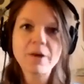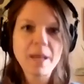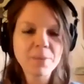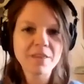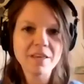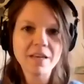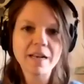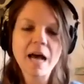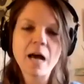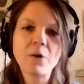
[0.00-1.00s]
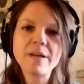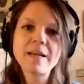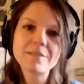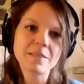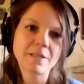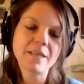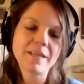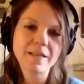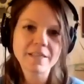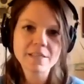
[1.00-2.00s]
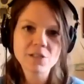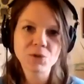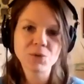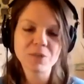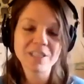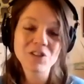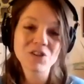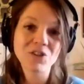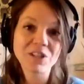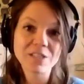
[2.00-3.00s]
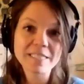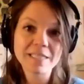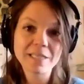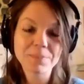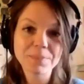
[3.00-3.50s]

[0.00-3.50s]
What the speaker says: empathy and how necessary that is to relational literacy.